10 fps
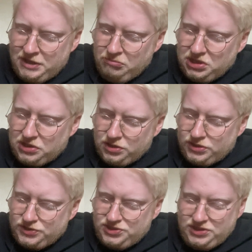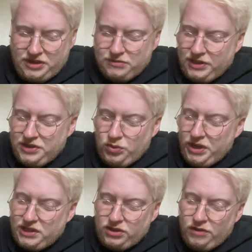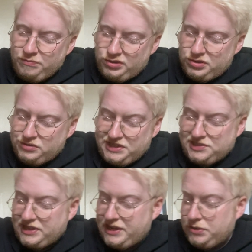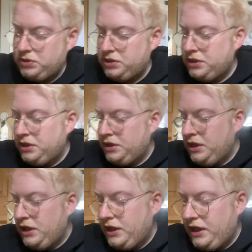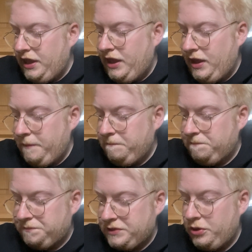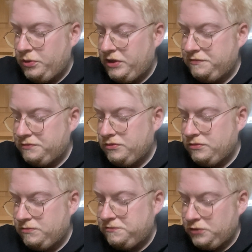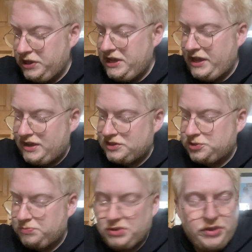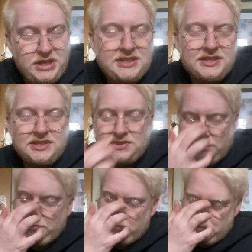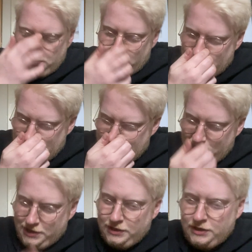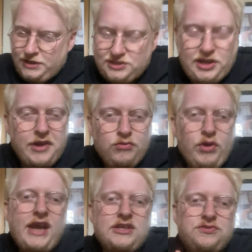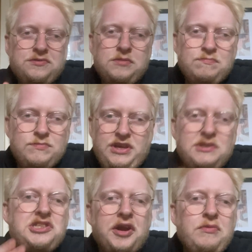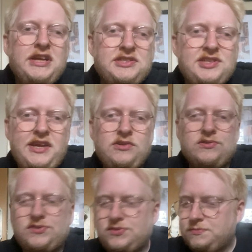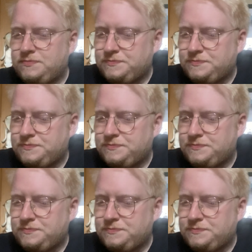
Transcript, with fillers: because, you know, like quite a lot of breweries now um, who have fully exploited the direct from, you know, direct sales,